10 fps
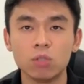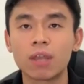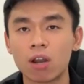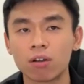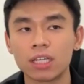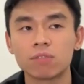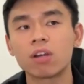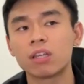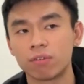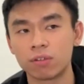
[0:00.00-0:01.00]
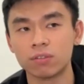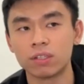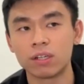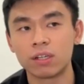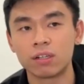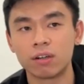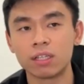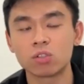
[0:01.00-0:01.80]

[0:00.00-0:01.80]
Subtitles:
You cannot. It's very difficult, right?